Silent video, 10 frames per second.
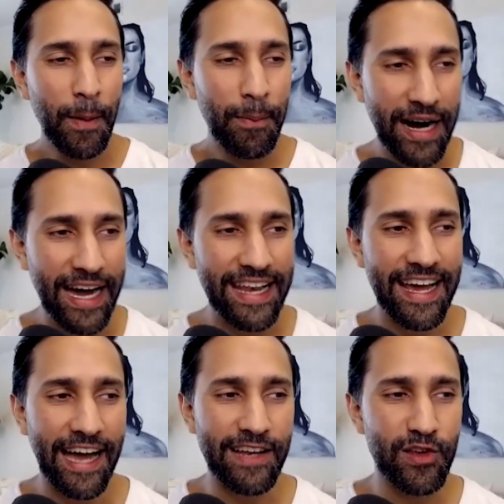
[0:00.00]
But
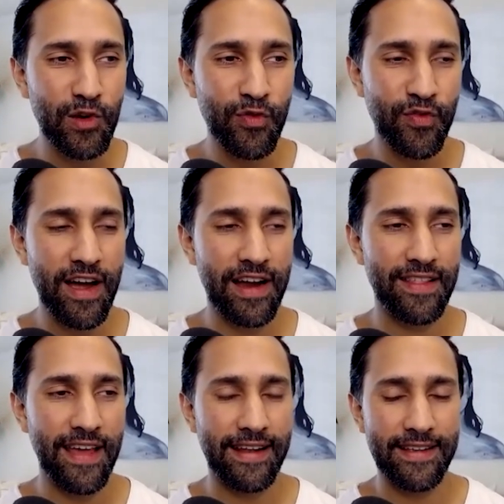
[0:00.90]
I do
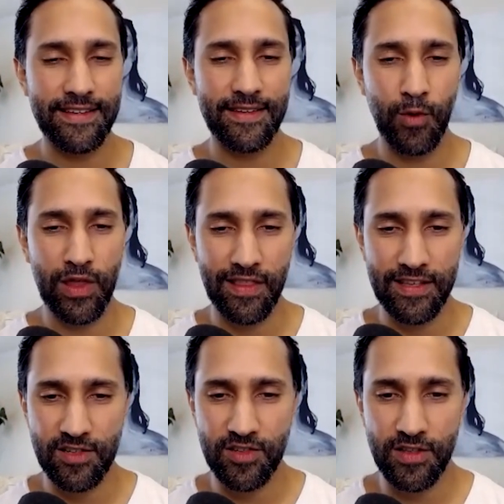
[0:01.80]
find that with
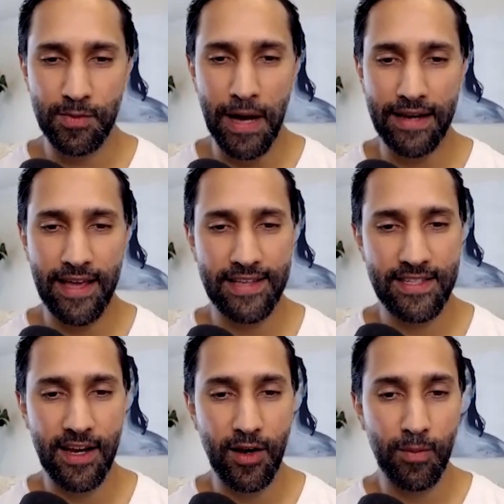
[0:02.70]
listeners on this podcast,
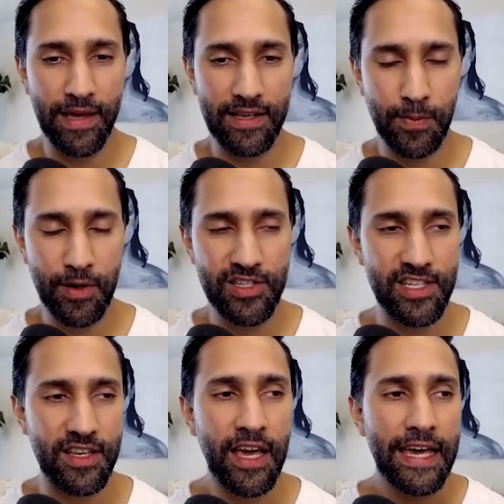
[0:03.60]
and I know me as a
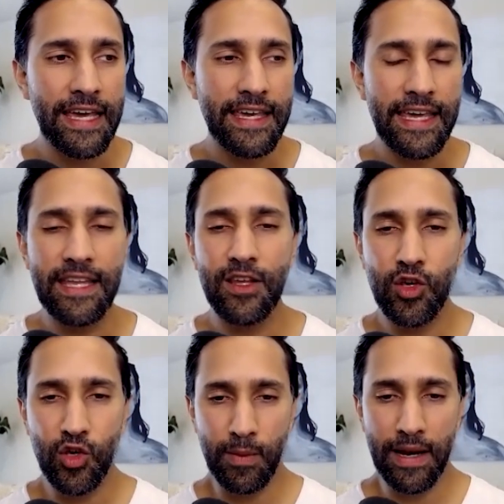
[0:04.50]
person, it
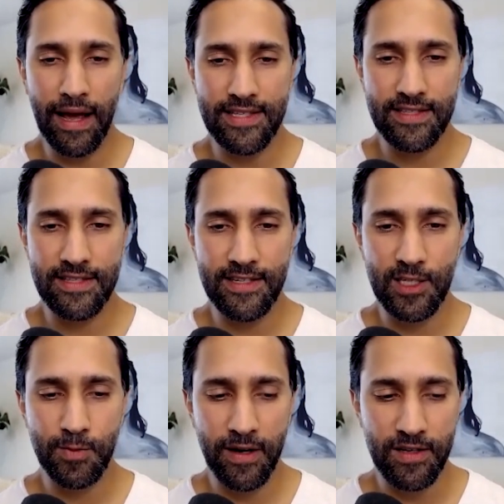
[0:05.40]
humanizes this
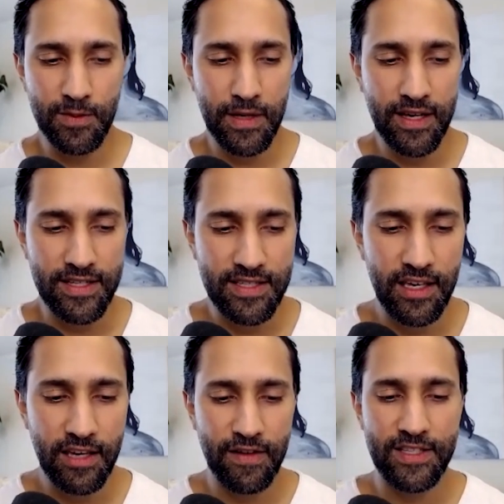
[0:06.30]
experience because
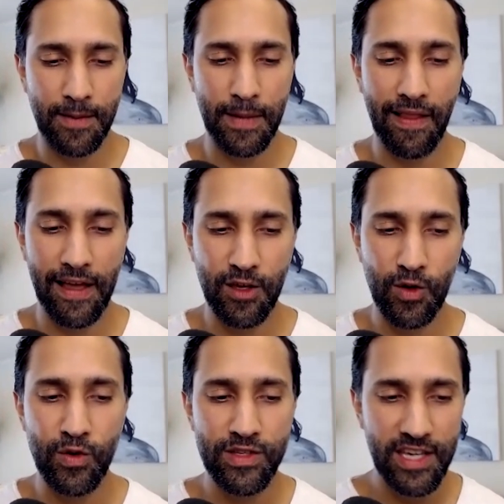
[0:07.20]
even somebody like
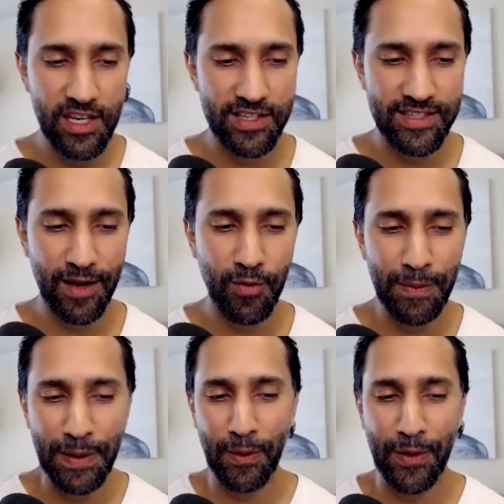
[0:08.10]
you who teaches it, when
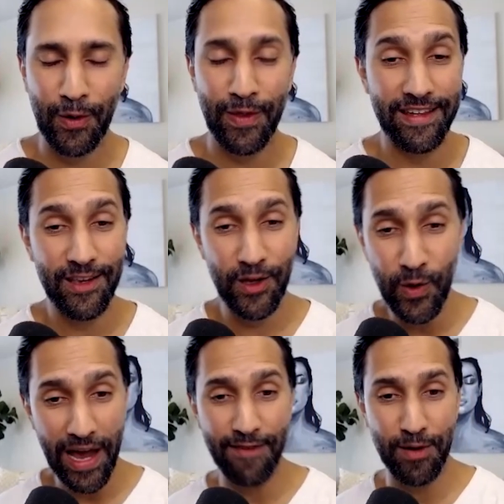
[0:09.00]
people know that
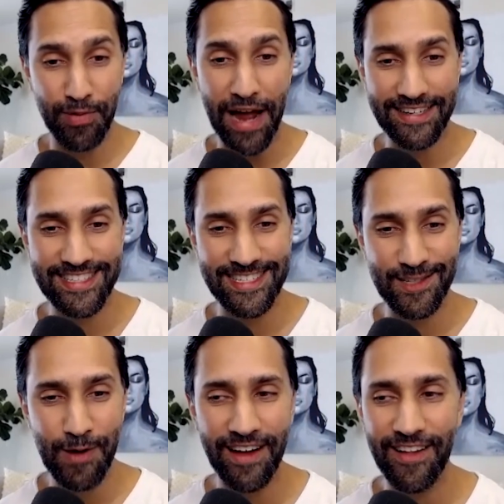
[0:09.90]
you have to practice it
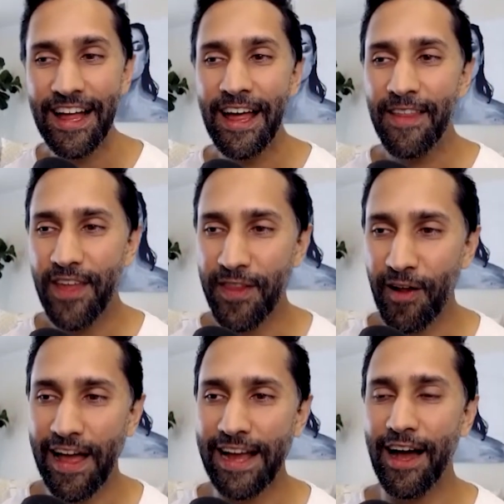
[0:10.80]
as well, then they're
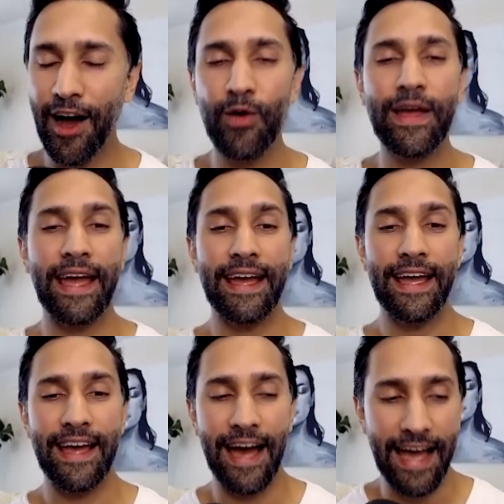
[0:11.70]
like, okay,
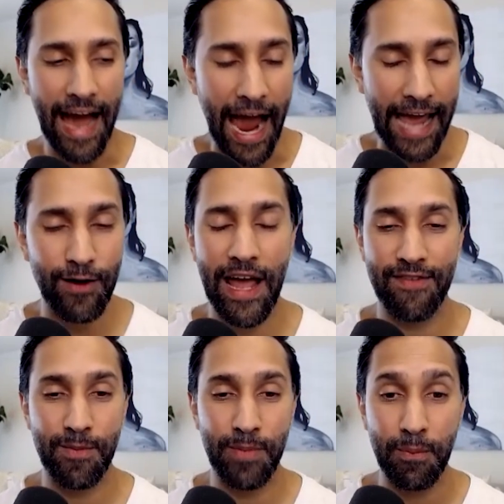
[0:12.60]
I don't
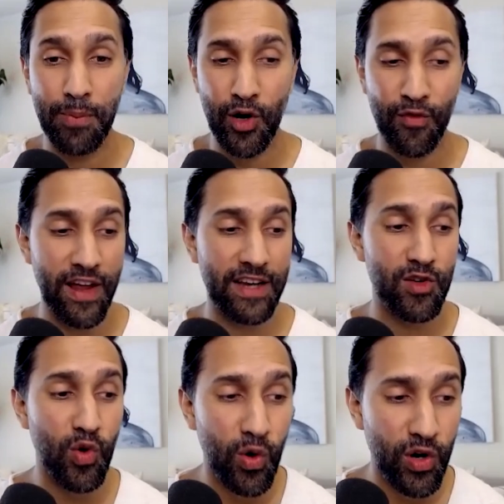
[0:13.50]
have to be perfect,
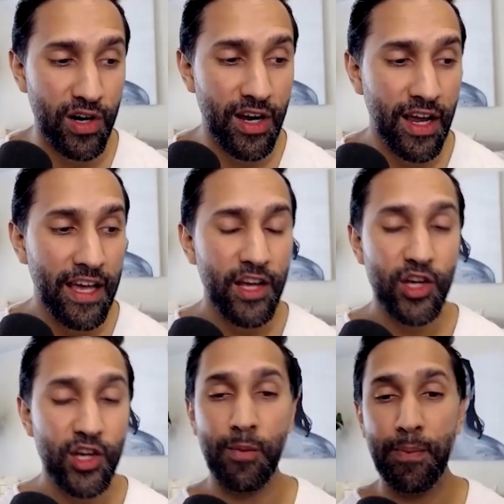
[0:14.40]
nor
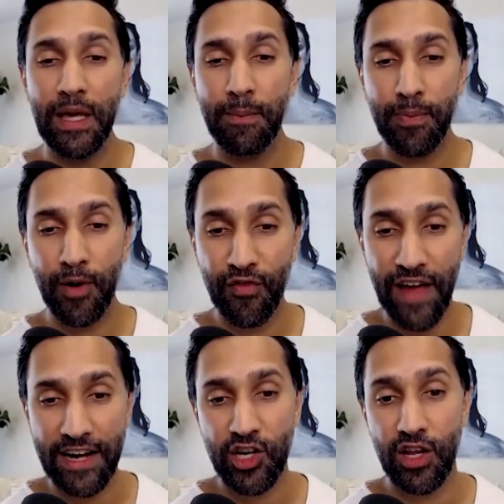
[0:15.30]
should be
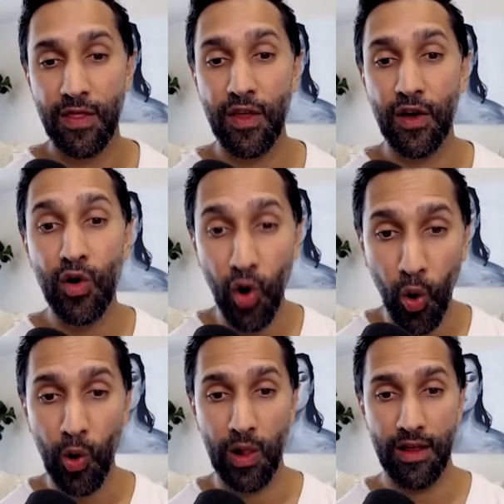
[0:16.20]
perfection the
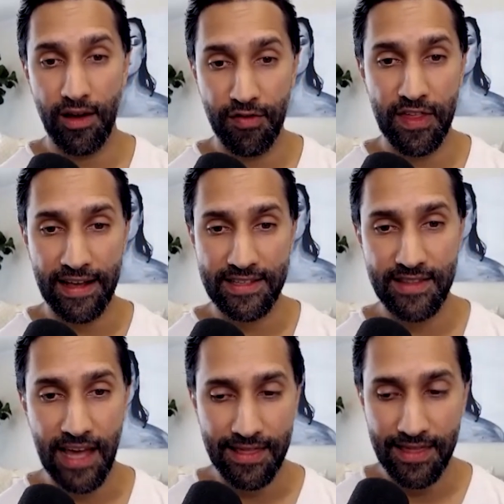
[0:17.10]
goal of things,
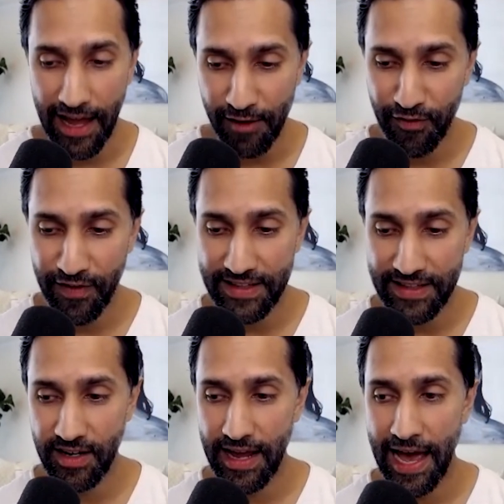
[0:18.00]
that life events
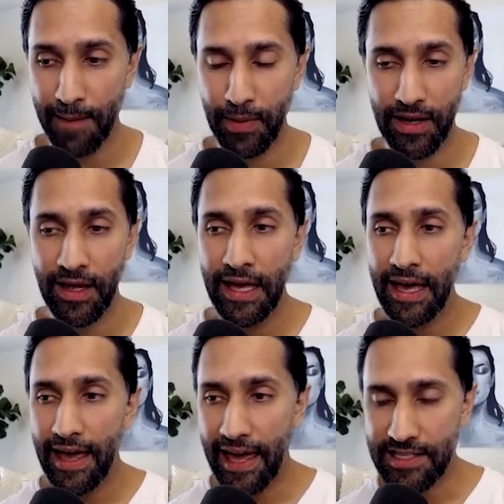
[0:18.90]
are going to happen.
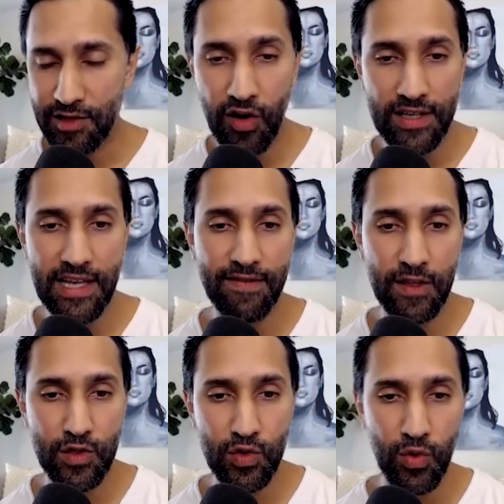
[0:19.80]
As long as I have
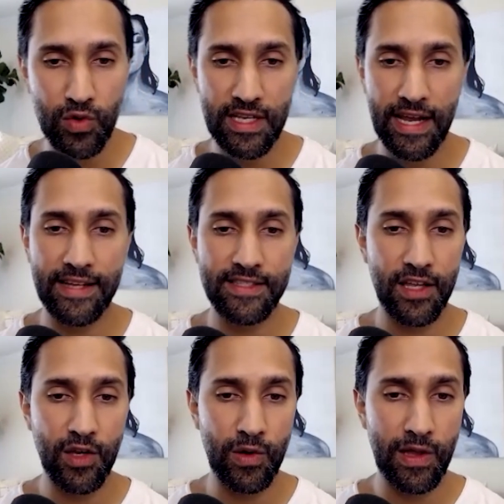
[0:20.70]
the tools and I
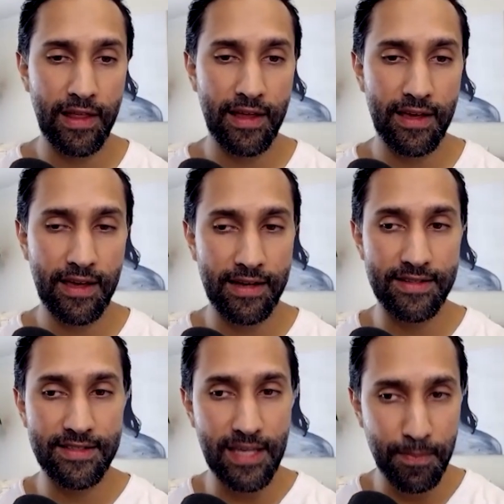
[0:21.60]
continually
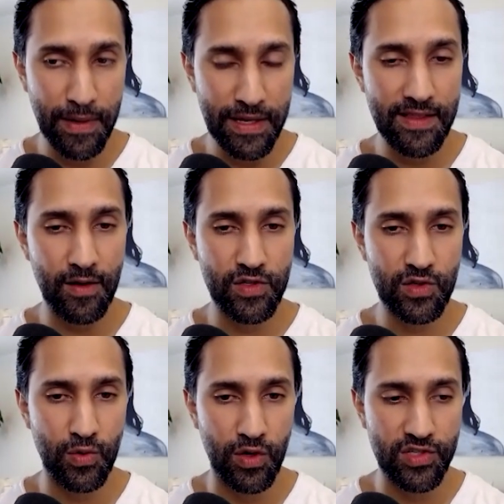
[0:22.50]
can dip into those
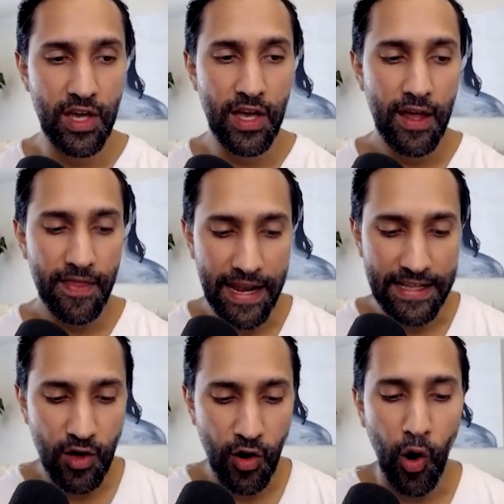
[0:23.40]
tools, then
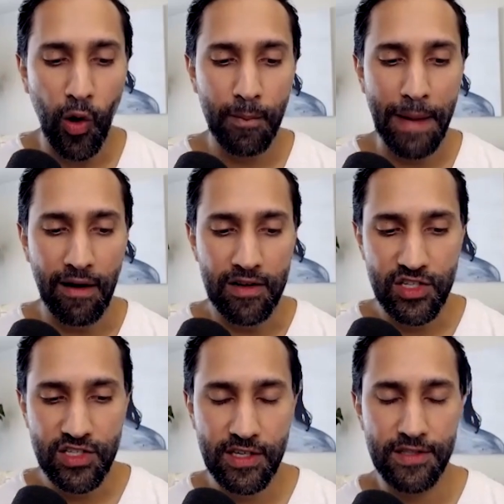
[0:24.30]
it's all about
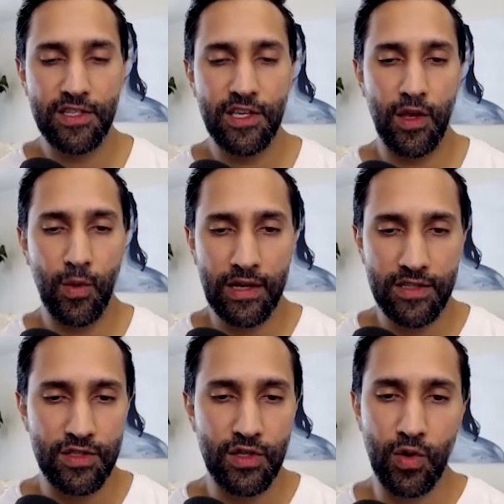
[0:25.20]
just continuing
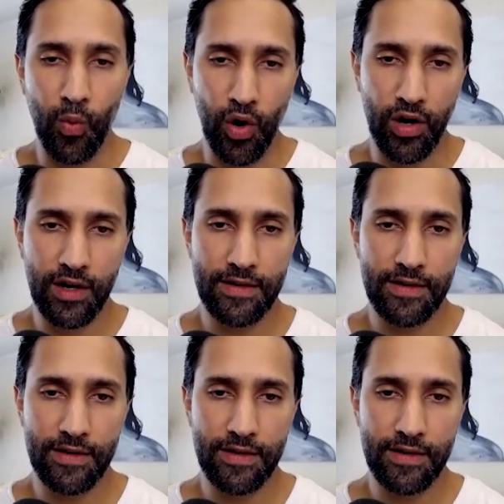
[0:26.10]
to do the work.